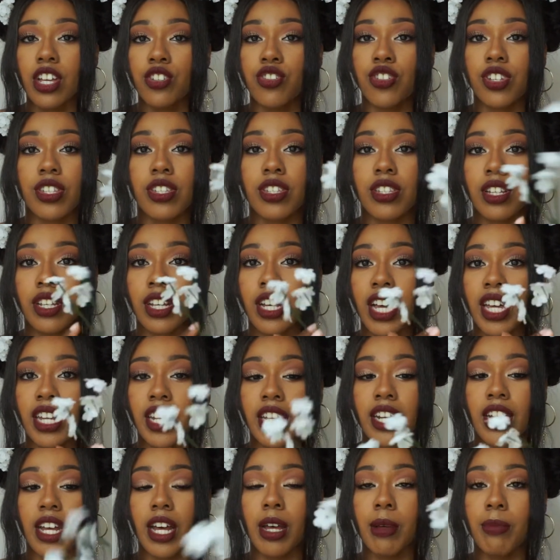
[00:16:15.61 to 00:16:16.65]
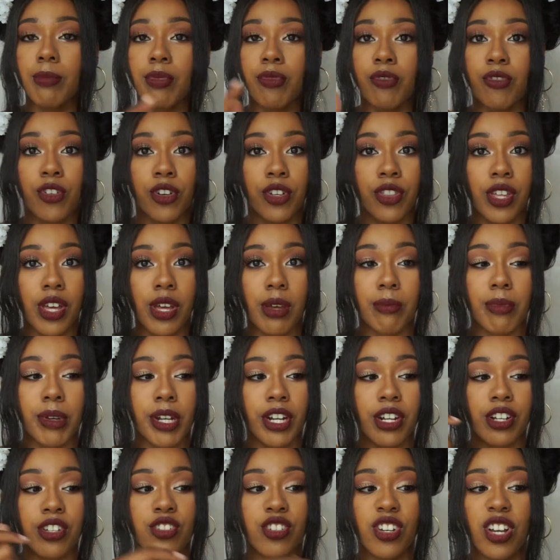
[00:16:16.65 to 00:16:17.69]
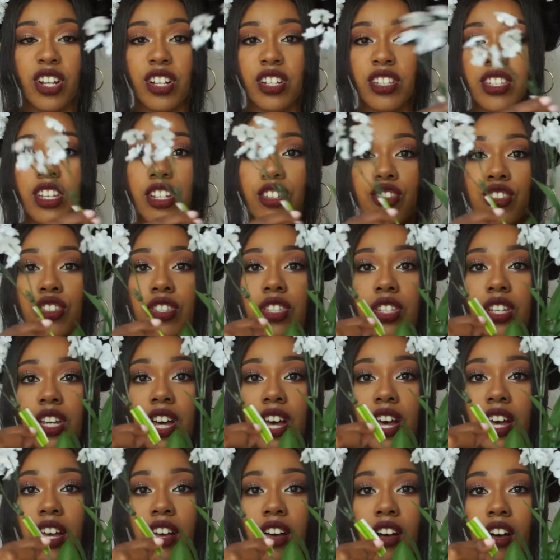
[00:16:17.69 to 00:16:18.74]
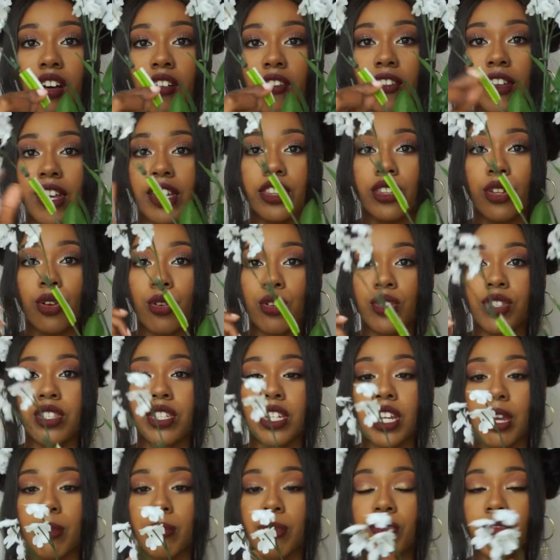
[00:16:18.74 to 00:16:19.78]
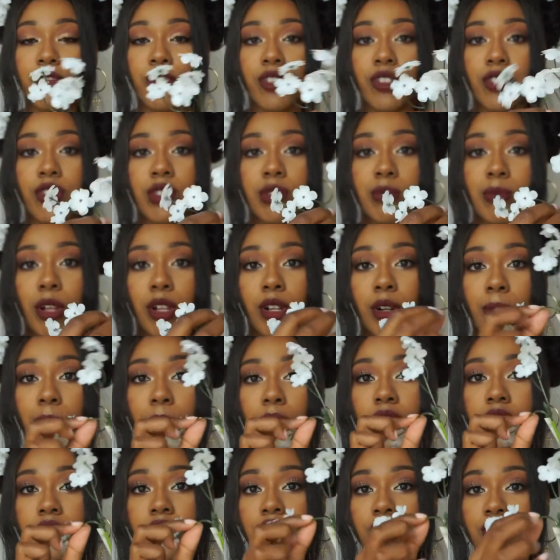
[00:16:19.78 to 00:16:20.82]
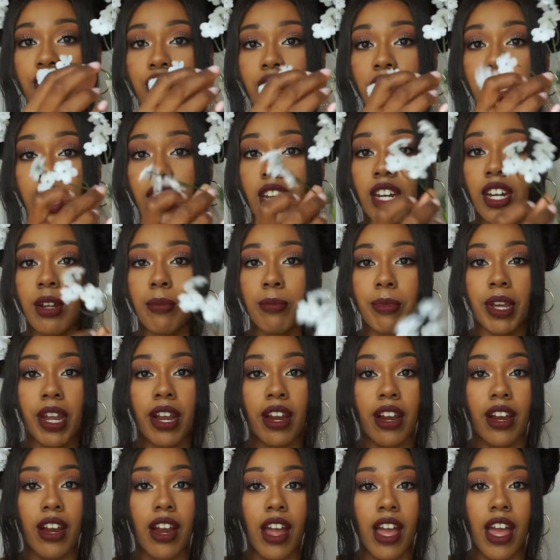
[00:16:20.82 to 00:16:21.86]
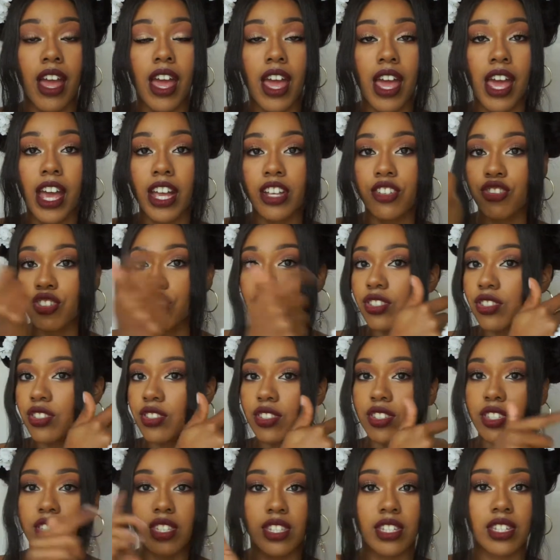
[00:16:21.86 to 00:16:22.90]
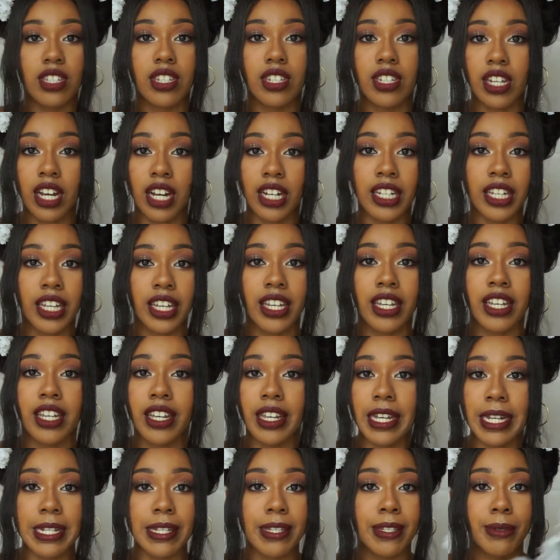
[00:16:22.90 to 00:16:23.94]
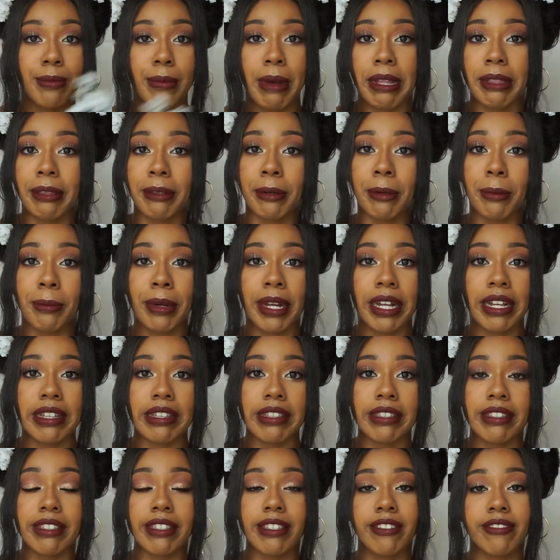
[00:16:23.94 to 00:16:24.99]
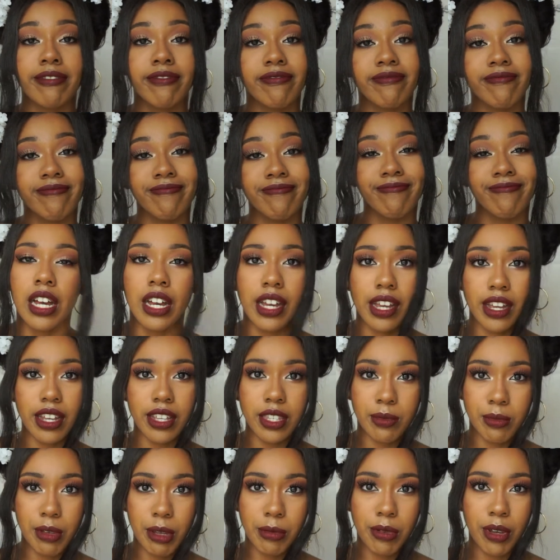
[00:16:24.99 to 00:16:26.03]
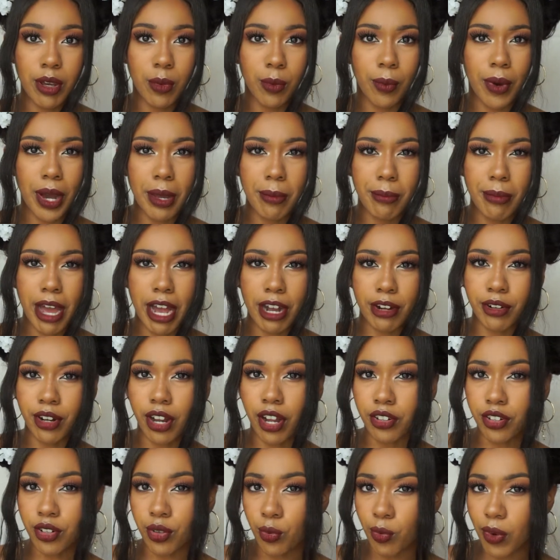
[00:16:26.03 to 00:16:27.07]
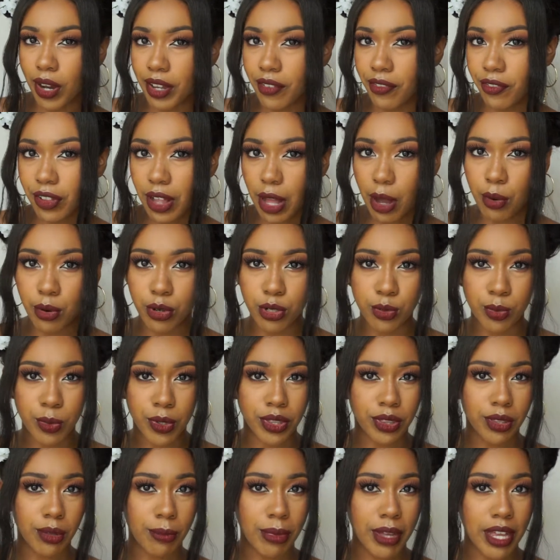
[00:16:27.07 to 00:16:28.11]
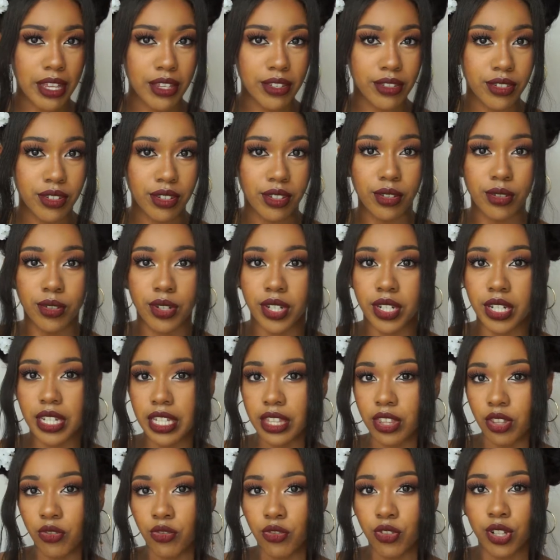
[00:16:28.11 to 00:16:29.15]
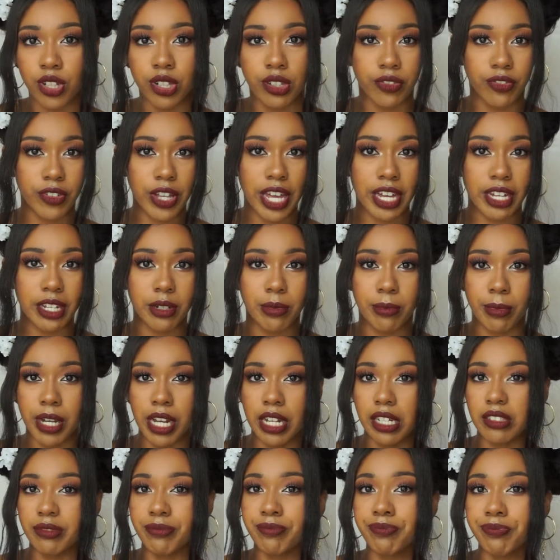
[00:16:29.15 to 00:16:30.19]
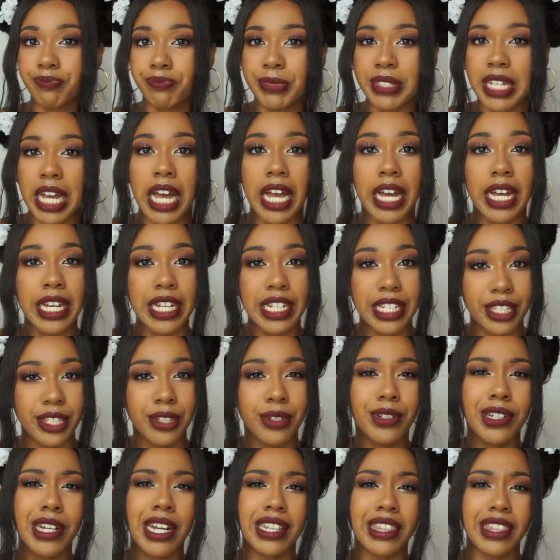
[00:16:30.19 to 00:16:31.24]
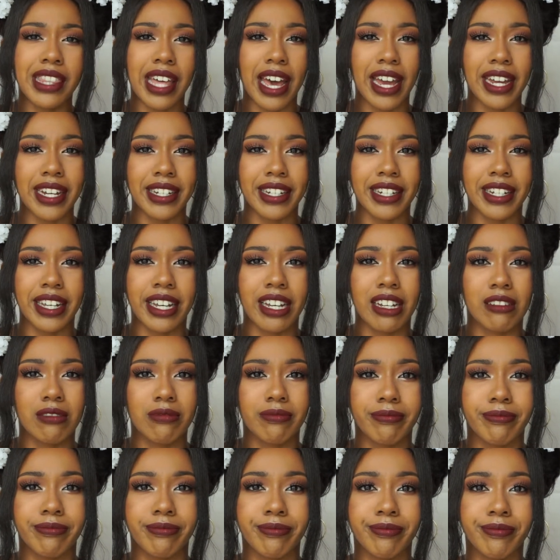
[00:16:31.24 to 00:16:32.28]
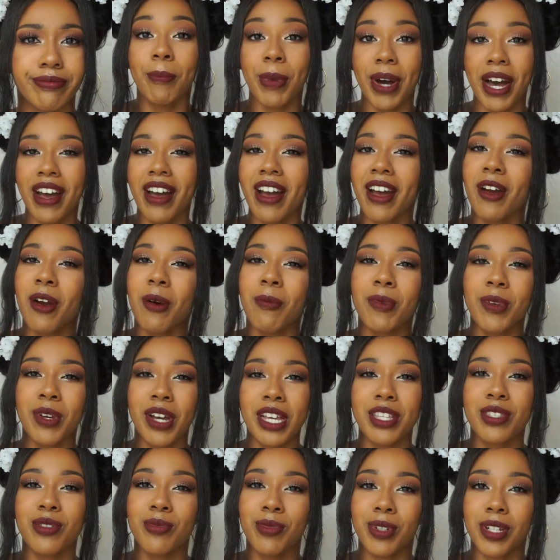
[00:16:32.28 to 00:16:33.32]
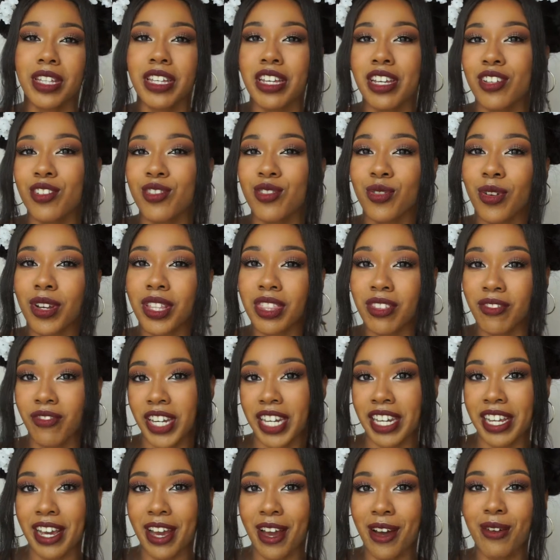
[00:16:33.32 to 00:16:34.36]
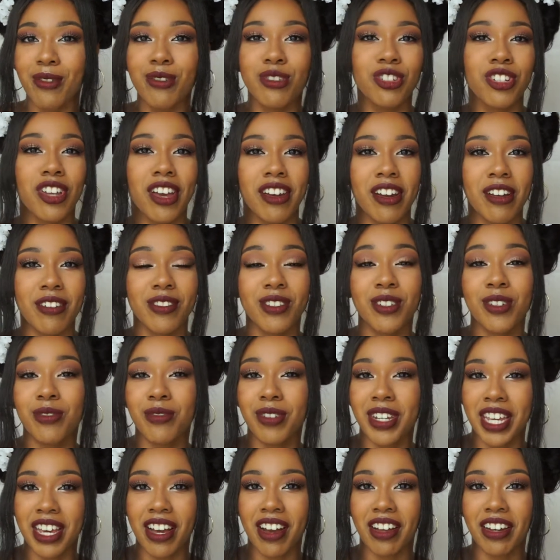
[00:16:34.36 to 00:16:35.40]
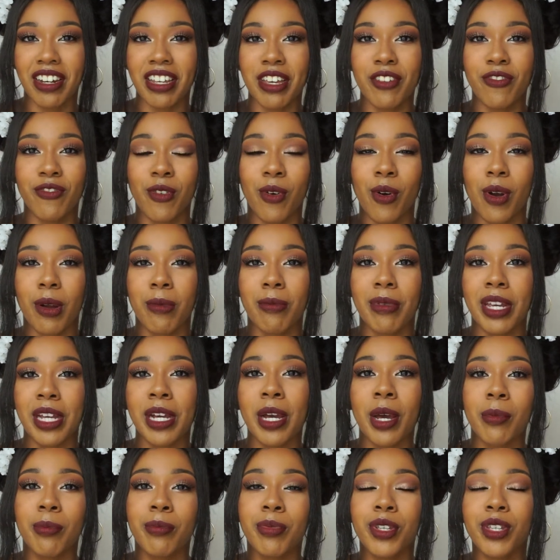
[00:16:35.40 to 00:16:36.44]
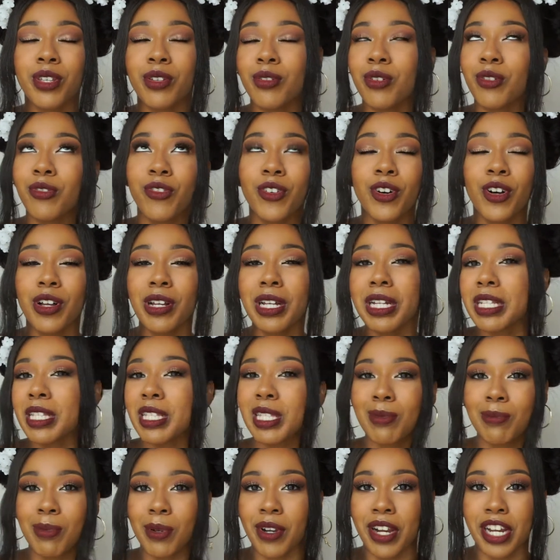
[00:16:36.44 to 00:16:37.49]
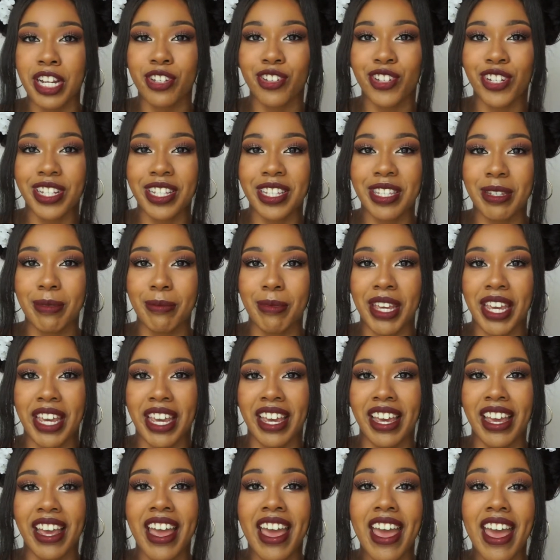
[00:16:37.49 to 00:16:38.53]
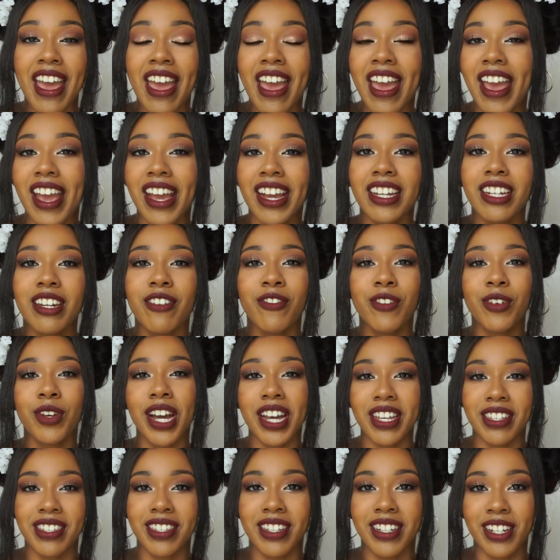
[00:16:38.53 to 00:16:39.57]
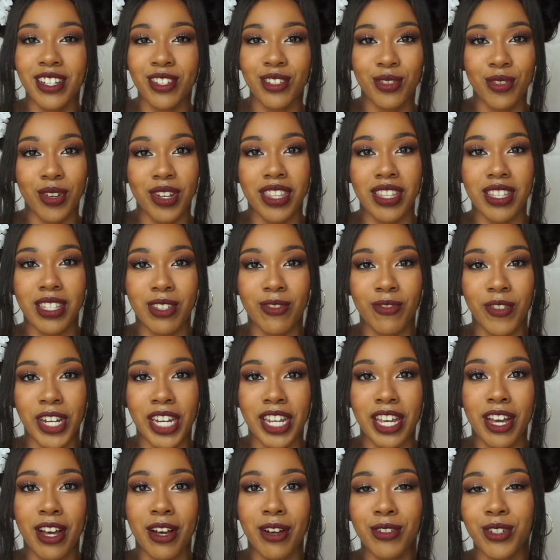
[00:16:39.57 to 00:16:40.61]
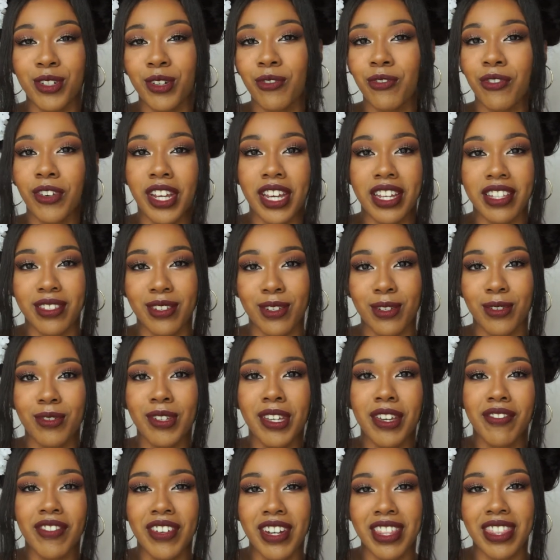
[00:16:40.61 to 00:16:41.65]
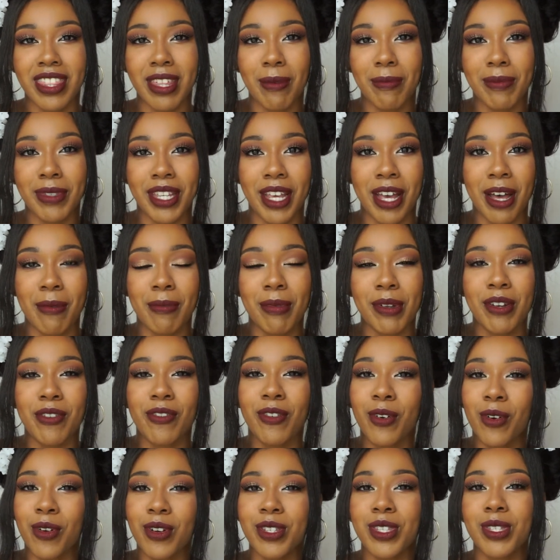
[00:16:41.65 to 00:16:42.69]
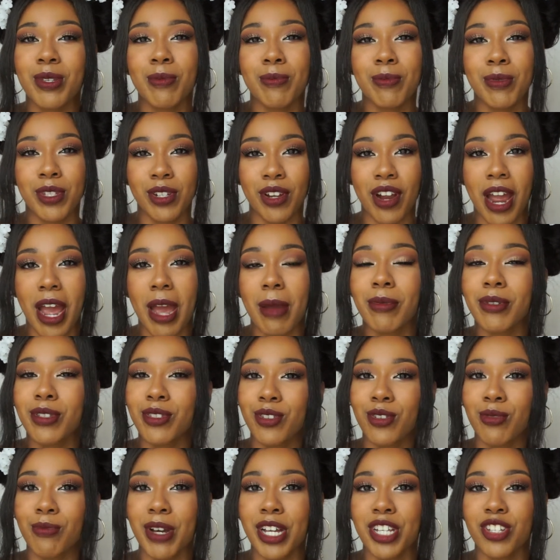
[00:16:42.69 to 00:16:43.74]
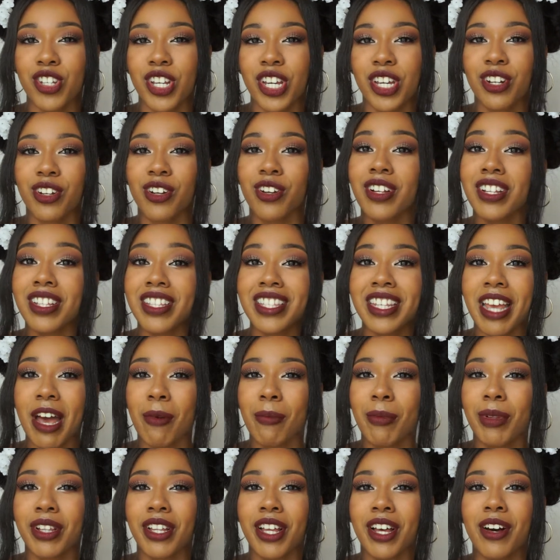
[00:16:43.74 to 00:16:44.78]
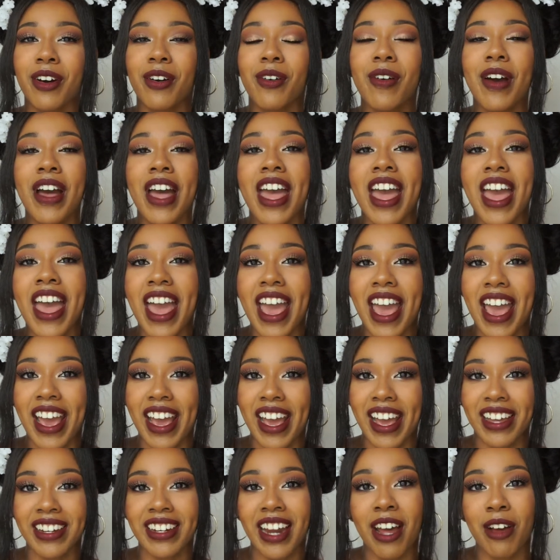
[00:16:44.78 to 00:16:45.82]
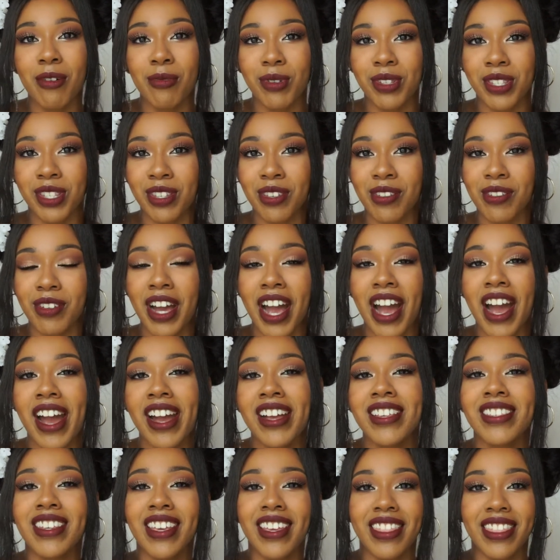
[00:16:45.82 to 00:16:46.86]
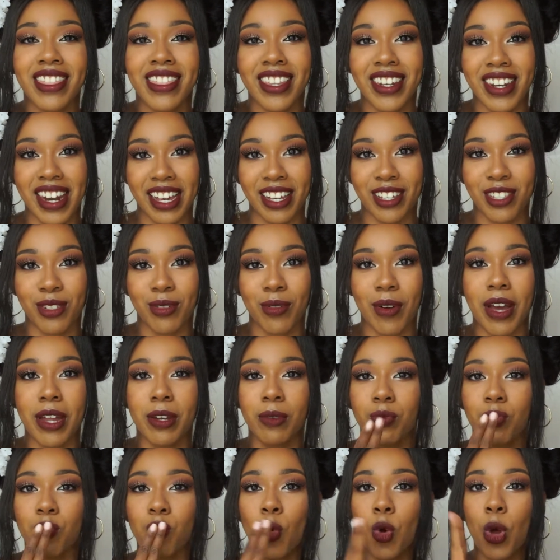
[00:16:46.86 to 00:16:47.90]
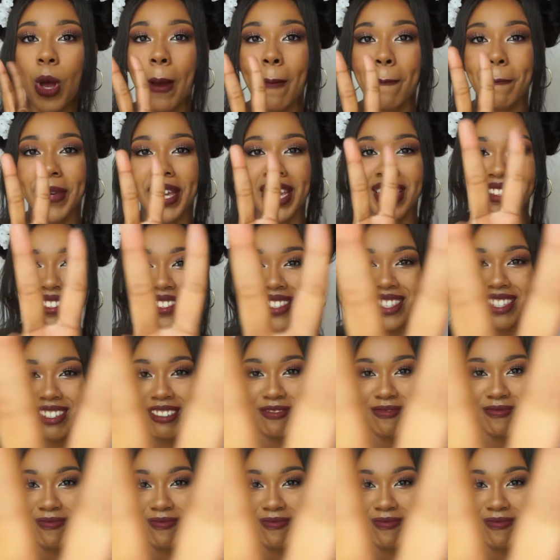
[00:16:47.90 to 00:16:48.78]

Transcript: Just cut it up. For the bigger chunks, I just cut off like the whole stem, and for the smaller parts, I just cut it up here and just stuck it into my little buns. I guess maybe a white background and white flowers weren't the best, so you could get the full effect, but you get the idea. But I hope you guys really enjoyed the video. Shout out to Nyane for being a beautiful inspiration to me. And if you guys did enjoy this video, don't forget to give it a thumbs up, and of course subscribe to my channel down below. And I will see you guys in the next one. Peace.